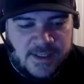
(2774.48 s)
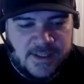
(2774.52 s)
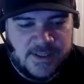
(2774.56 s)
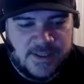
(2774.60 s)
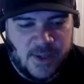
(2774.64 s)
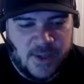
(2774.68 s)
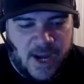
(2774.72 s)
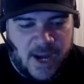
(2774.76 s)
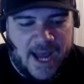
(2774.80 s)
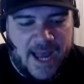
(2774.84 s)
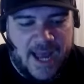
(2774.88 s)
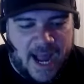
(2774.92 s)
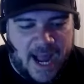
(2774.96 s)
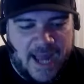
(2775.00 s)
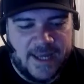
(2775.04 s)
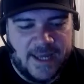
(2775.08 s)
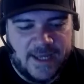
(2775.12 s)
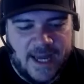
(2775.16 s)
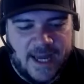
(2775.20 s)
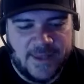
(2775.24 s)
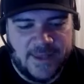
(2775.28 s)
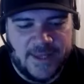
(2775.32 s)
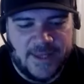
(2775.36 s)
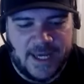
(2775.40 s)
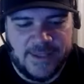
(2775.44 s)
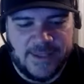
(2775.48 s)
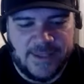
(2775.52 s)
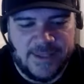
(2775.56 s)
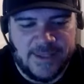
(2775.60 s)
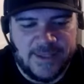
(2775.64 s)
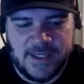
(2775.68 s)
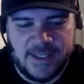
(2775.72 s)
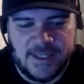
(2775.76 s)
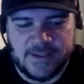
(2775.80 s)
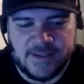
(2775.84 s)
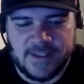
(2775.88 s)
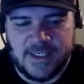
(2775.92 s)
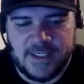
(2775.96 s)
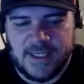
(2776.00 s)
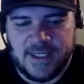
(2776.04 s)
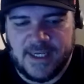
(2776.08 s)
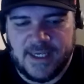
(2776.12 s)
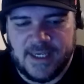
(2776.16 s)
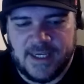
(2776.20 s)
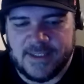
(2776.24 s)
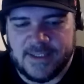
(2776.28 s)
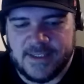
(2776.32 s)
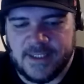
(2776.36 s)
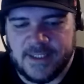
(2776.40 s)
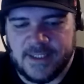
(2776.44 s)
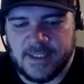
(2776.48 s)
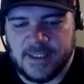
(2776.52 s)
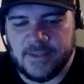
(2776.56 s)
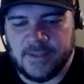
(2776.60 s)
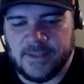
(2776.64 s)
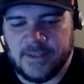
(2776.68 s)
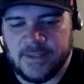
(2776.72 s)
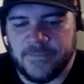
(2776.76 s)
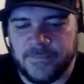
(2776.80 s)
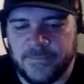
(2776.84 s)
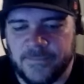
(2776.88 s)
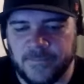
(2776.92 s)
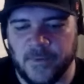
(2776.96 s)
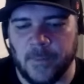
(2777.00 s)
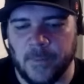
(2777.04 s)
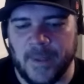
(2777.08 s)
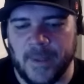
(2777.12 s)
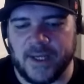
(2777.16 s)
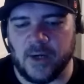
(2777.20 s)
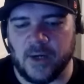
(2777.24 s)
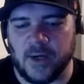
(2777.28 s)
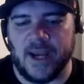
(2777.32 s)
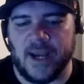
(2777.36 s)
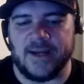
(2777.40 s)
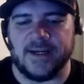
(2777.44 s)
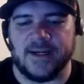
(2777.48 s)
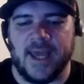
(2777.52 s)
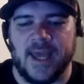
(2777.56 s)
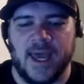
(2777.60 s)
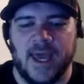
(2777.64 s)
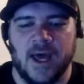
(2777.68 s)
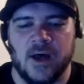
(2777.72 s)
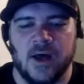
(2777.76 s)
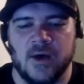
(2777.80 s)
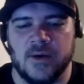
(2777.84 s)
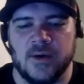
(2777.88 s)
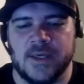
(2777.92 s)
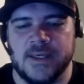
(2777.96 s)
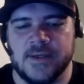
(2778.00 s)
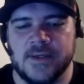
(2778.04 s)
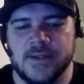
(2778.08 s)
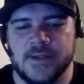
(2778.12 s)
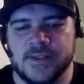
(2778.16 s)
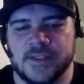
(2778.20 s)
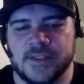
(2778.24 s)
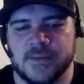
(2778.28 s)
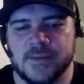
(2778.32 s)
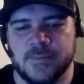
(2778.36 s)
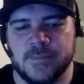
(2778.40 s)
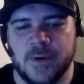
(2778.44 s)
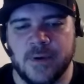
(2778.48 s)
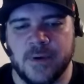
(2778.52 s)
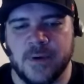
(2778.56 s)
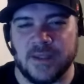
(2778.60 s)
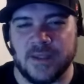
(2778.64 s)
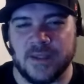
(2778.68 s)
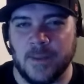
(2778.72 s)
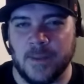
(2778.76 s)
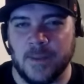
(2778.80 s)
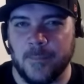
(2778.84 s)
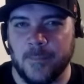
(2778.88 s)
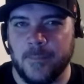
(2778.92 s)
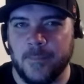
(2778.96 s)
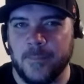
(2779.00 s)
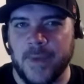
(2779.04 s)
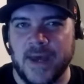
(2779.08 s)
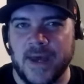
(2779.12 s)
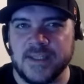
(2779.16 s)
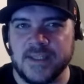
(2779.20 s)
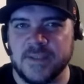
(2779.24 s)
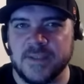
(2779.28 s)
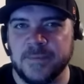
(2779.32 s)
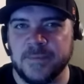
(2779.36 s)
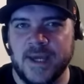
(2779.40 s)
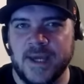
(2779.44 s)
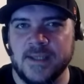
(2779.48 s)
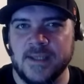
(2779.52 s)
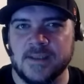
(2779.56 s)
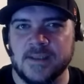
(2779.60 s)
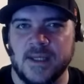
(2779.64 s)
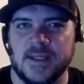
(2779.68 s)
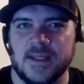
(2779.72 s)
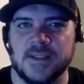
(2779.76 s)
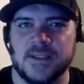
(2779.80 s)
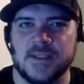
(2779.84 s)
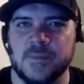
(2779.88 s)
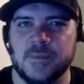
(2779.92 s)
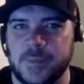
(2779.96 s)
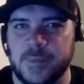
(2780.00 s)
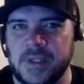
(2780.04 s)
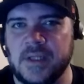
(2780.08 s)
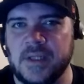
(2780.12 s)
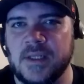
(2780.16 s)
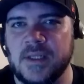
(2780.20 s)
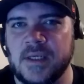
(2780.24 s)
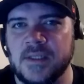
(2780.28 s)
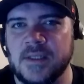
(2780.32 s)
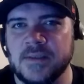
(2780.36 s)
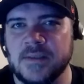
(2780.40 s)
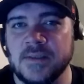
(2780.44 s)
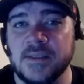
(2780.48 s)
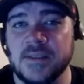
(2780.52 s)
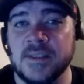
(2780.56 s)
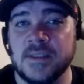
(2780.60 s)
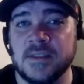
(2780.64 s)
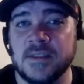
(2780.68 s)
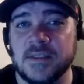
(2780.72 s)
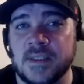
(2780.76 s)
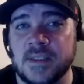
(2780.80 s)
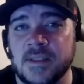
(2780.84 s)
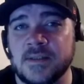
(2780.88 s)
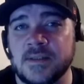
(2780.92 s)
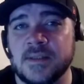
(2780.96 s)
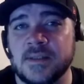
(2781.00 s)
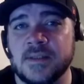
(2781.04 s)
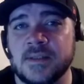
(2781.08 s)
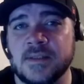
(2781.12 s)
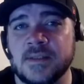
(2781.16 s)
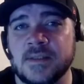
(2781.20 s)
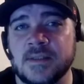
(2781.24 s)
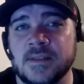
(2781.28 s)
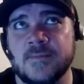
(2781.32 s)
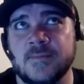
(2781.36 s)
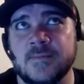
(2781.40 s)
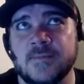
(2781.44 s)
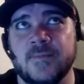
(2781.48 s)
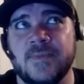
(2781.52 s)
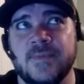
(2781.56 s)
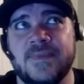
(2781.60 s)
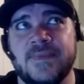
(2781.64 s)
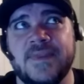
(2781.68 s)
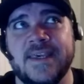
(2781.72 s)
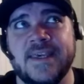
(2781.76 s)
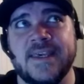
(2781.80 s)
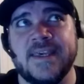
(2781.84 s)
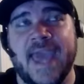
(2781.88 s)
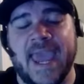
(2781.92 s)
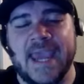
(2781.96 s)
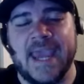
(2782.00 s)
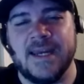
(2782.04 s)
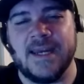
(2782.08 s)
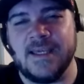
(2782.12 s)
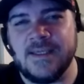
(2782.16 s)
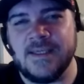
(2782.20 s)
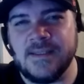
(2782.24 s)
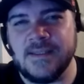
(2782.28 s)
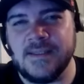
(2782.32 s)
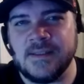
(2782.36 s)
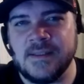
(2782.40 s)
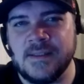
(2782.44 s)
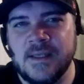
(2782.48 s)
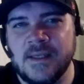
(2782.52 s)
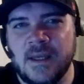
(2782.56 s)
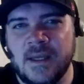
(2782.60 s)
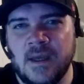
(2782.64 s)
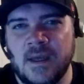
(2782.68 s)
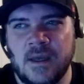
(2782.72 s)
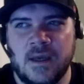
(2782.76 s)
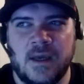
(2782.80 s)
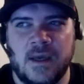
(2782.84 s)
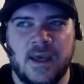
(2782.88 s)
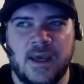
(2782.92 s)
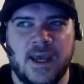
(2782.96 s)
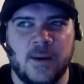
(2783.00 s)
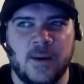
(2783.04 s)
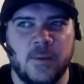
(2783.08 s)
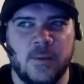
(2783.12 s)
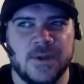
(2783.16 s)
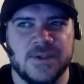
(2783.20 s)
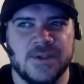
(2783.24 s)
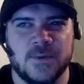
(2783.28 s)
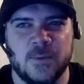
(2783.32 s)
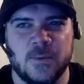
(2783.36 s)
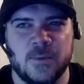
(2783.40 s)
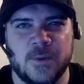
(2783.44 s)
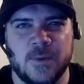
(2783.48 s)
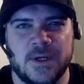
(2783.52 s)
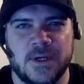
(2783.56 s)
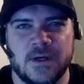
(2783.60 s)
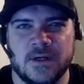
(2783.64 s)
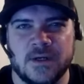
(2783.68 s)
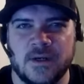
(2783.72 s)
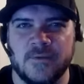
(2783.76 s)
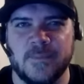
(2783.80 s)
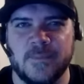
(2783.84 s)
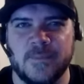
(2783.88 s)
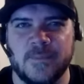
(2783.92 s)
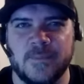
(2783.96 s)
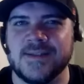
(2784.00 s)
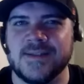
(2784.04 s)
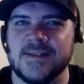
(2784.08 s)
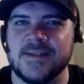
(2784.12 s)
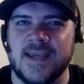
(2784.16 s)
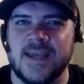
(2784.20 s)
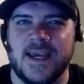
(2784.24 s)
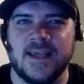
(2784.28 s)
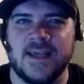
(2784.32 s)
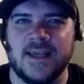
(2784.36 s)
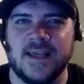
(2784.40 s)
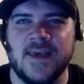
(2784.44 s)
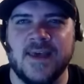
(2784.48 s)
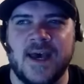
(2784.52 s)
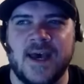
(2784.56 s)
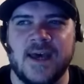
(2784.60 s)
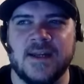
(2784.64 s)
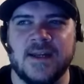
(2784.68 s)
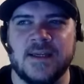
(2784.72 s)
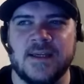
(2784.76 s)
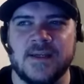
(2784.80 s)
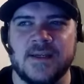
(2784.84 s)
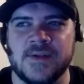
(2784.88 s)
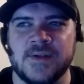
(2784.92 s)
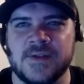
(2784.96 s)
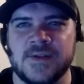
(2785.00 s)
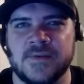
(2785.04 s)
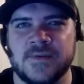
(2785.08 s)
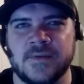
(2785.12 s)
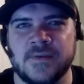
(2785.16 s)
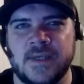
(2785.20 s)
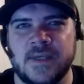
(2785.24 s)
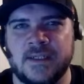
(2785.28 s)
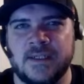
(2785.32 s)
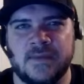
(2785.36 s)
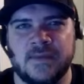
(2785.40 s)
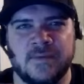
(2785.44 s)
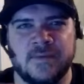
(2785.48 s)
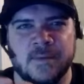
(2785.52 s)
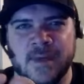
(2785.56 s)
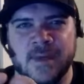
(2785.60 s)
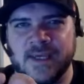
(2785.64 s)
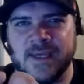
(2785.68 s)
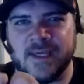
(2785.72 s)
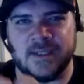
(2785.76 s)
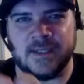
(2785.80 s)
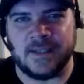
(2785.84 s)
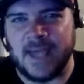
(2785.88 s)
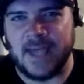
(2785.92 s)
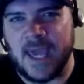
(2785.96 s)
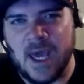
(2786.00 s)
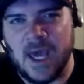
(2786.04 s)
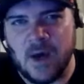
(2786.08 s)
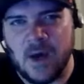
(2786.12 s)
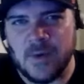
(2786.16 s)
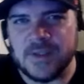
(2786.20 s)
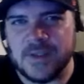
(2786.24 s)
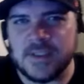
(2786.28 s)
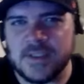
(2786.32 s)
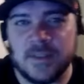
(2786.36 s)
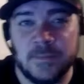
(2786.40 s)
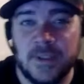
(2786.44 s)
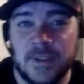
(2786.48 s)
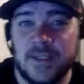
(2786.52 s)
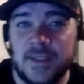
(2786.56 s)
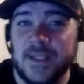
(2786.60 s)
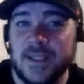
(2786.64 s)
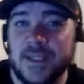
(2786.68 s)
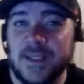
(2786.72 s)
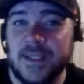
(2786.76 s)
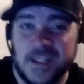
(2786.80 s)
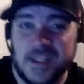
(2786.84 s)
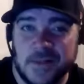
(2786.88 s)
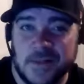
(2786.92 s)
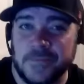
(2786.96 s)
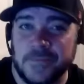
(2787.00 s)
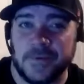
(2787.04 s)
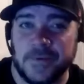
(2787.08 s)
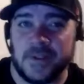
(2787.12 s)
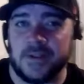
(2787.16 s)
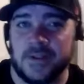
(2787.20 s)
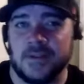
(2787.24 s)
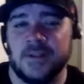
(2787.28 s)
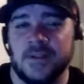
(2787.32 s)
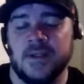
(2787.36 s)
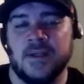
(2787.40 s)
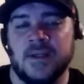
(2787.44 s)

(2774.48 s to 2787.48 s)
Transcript: so I, I I think that indie filmmaking right now is probably in the best place that it's been in since the 80s. And what's weird about saying that is indie filmmaking now is completely different